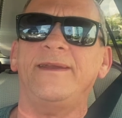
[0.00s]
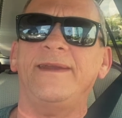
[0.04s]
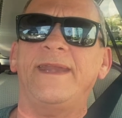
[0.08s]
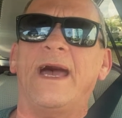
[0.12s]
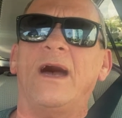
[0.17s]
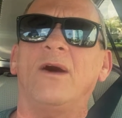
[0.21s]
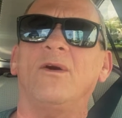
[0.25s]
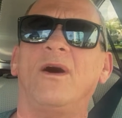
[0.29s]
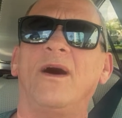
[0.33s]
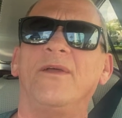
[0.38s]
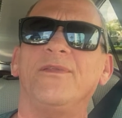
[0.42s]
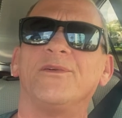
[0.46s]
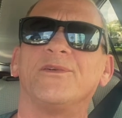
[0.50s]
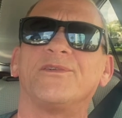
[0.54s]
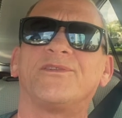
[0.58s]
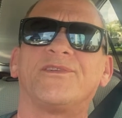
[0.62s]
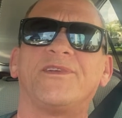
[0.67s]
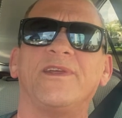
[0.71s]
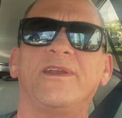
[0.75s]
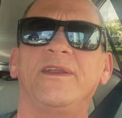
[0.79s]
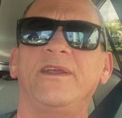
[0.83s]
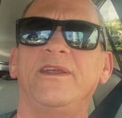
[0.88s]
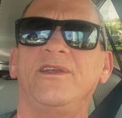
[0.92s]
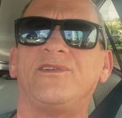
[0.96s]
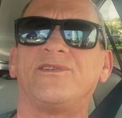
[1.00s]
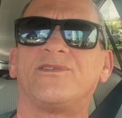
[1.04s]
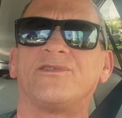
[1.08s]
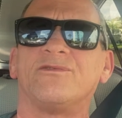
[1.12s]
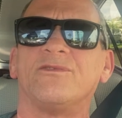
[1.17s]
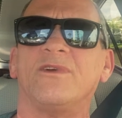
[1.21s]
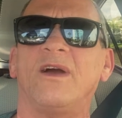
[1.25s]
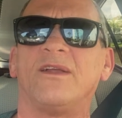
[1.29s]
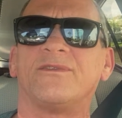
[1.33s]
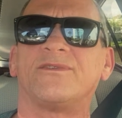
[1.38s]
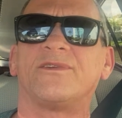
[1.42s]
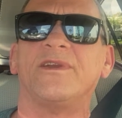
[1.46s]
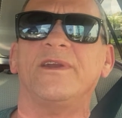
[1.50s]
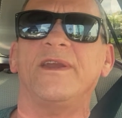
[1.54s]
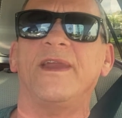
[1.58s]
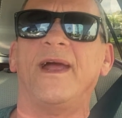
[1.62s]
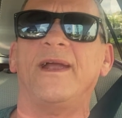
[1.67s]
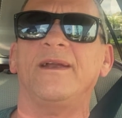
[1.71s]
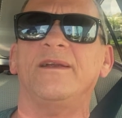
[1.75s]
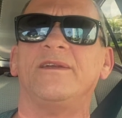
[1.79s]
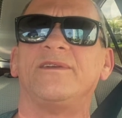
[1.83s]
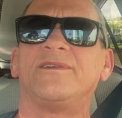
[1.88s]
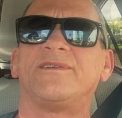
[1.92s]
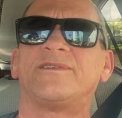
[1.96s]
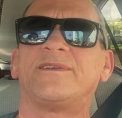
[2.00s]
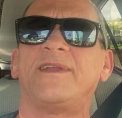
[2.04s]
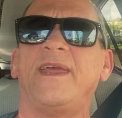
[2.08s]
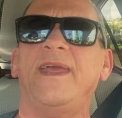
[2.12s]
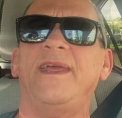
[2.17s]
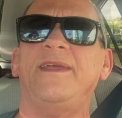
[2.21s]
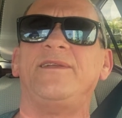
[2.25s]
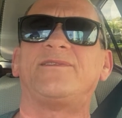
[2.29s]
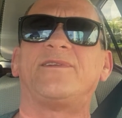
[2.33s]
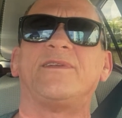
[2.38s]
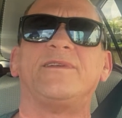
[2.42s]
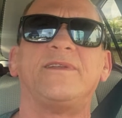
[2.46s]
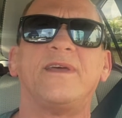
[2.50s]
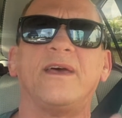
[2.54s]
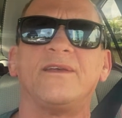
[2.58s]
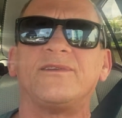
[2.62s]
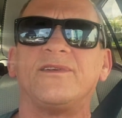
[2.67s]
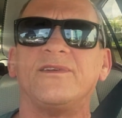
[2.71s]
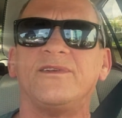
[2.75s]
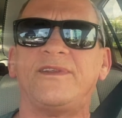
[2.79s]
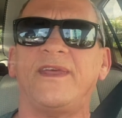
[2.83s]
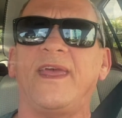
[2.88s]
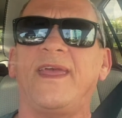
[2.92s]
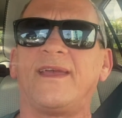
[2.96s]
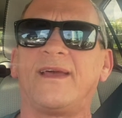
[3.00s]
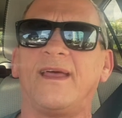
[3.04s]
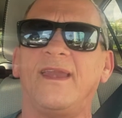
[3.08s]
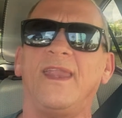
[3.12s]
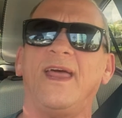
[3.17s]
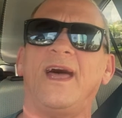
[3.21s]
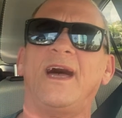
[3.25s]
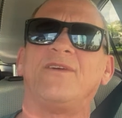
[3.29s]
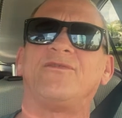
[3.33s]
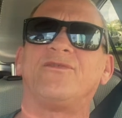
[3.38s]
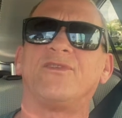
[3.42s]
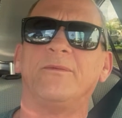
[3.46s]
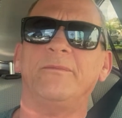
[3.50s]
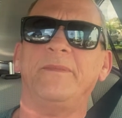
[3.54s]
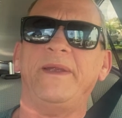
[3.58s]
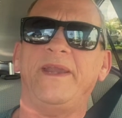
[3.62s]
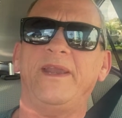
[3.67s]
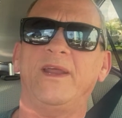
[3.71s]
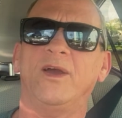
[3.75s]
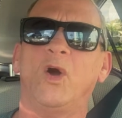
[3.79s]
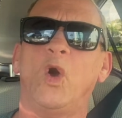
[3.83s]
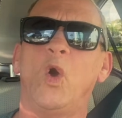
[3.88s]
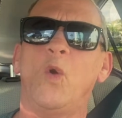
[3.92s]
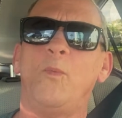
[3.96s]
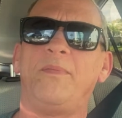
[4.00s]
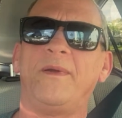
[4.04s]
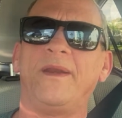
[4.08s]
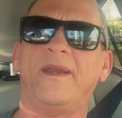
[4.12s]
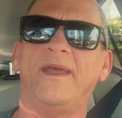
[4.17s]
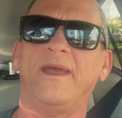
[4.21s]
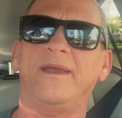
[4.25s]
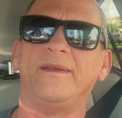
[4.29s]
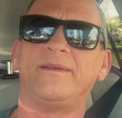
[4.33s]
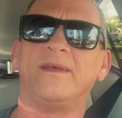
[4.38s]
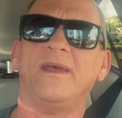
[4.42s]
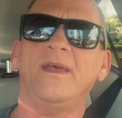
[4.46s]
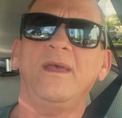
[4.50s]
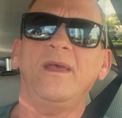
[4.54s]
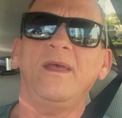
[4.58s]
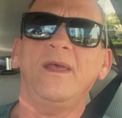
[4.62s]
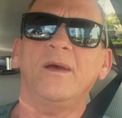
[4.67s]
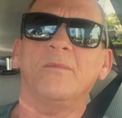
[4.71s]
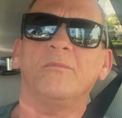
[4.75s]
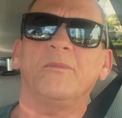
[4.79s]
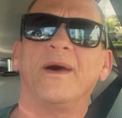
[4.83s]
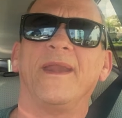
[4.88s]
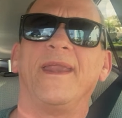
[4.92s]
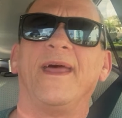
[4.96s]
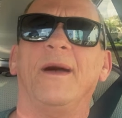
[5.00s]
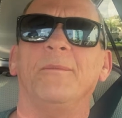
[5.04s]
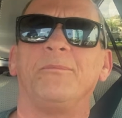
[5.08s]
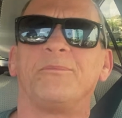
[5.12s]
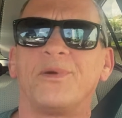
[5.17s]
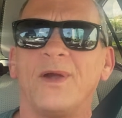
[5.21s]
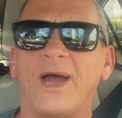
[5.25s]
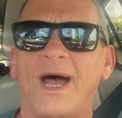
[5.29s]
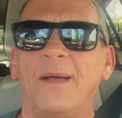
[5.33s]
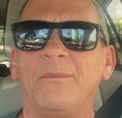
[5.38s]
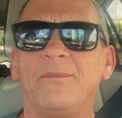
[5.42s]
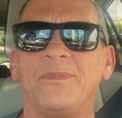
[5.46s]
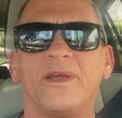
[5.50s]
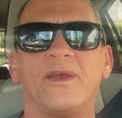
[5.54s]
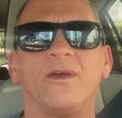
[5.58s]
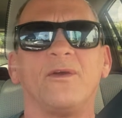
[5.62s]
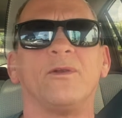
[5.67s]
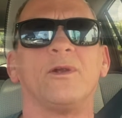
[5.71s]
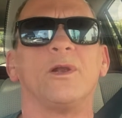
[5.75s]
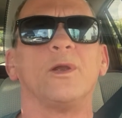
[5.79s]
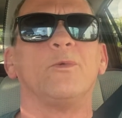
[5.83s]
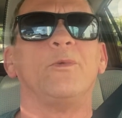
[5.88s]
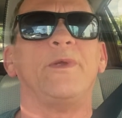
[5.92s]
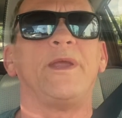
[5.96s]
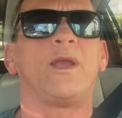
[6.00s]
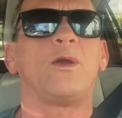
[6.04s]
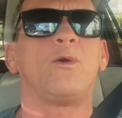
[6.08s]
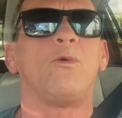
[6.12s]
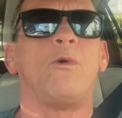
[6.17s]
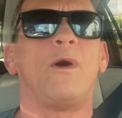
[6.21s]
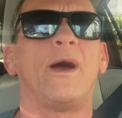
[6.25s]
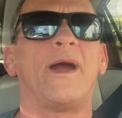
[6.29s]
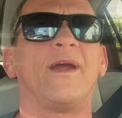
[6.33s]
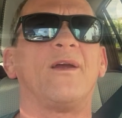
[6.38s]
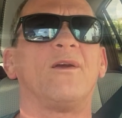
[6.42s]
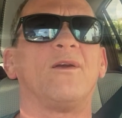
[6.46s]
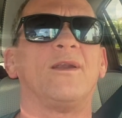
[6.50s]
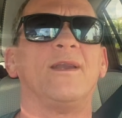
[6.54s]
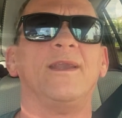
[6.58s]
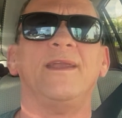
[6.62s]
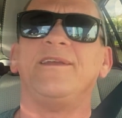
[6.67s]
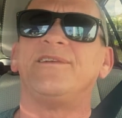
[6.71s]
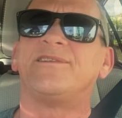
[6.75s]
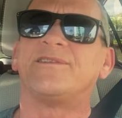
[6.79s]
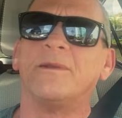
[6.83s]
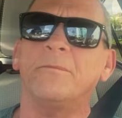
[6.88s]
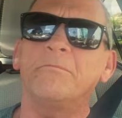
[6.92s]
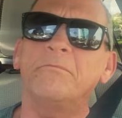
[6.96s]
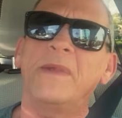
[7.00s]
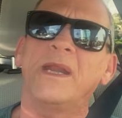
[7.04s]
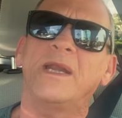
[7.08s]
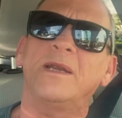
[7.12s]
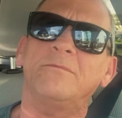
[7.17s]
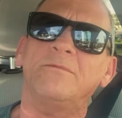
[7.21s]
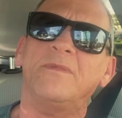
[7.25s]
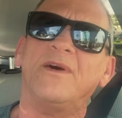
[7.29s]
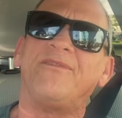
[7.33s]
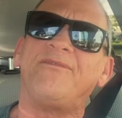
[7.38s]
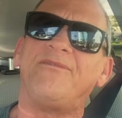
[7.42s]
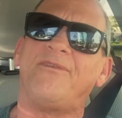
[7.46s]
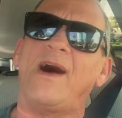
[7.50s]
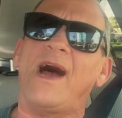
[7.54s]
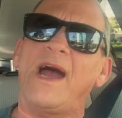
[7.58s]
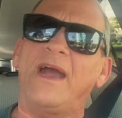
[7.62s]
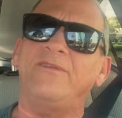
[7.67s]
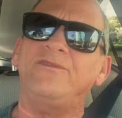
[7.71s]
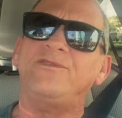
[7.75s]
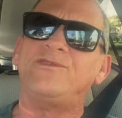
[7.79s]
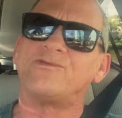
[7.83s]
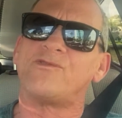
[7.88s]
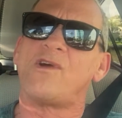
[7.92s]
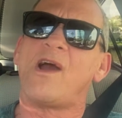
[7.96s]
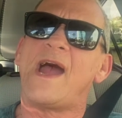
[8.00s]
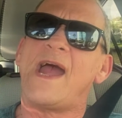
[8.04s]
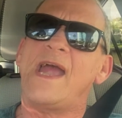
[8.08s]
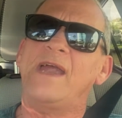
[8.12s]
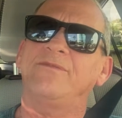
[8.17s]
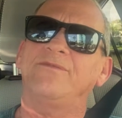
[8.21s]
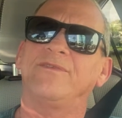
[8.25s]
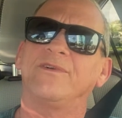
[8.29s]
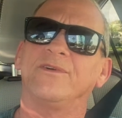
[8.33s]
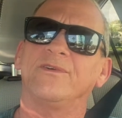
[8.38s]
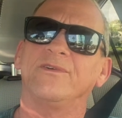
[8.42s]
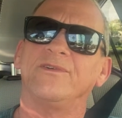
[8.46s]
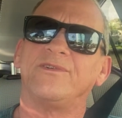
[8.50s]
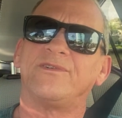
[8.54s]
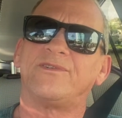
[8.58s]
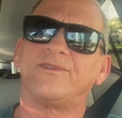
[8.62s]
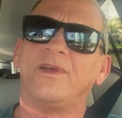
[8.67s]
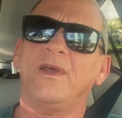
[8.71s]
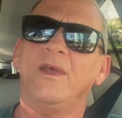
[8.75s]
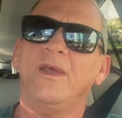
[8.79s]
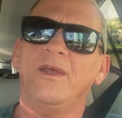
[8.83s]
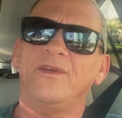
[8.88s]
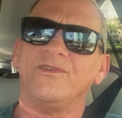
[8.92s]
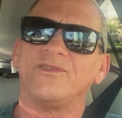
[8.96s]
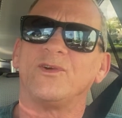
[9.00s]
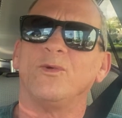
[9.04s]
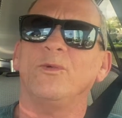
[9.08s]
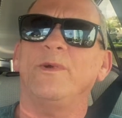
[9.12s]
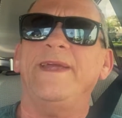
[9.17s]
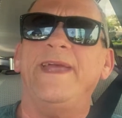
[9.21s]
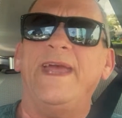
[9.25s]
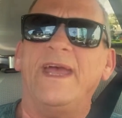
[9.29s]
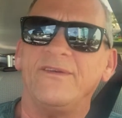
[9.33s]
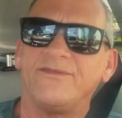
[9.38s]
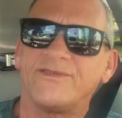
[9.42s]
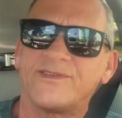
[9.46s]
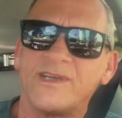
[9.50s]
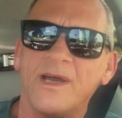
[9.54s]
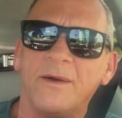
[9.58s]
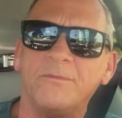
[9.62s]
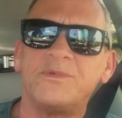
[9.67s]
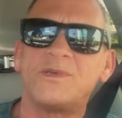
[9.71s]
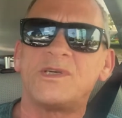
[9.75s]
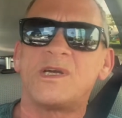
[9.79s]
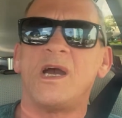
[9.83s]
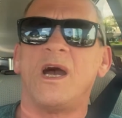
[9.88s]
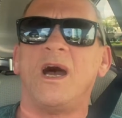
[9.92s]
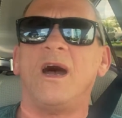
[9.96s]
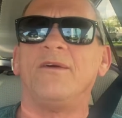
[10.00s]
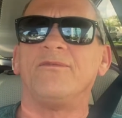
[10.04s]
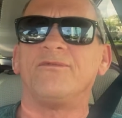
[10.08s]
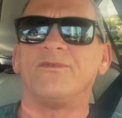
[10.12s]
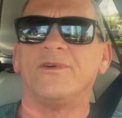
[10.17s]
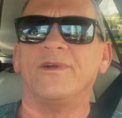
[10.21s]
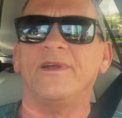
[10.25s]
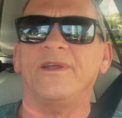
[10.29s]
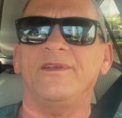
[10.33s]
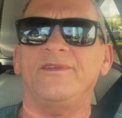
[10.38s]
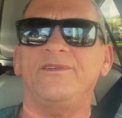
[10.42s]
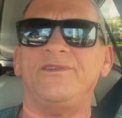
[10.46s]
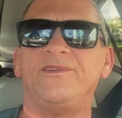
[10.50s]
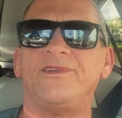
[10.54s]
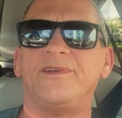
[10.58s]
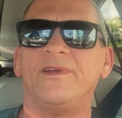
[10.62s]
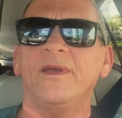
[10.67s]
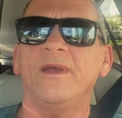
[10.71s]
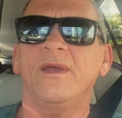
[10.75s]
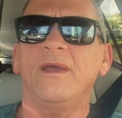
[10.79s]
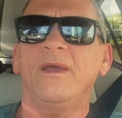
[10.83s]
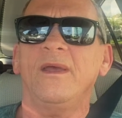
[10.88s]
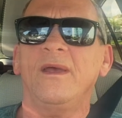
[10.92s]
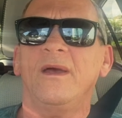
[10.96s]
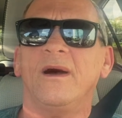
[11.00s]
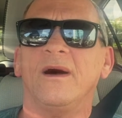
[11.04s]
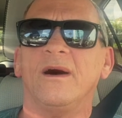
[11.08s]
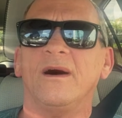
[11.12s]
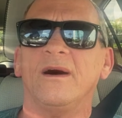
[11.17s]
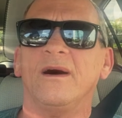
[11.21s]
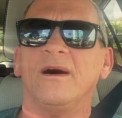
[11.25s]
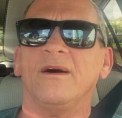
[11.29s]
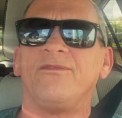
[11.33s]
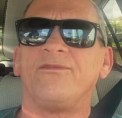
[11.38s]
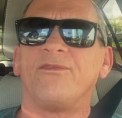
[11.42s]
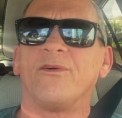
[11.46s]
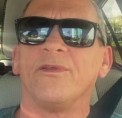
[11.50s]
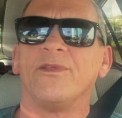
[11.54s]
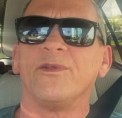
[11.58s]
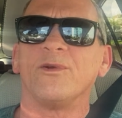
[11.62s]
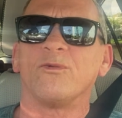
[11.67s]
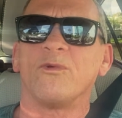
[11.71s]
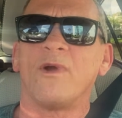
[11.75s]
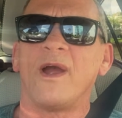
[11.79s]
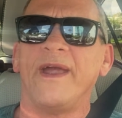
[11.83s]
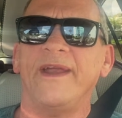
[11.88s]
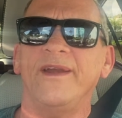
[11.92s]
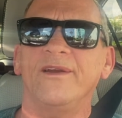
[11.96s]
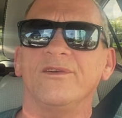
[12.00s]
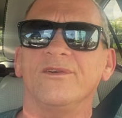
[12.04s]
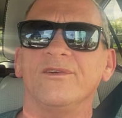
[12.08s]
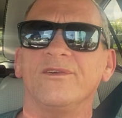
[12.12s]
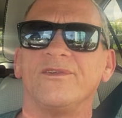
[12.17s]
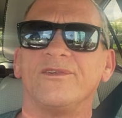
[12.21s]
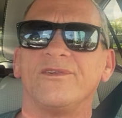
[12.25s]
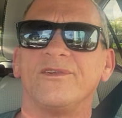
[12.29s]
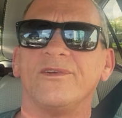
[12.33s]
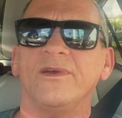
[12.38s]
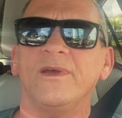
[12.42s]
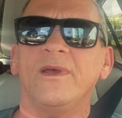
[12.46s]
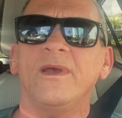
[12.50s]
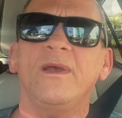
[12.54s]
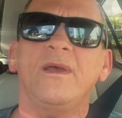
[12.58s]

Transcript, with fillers: Now, other cities throughout the United States, it doesn't take a lot for me to open it, but I'm probably going to require at least a minimum of five drivers so we have some coverage uh, for the riders.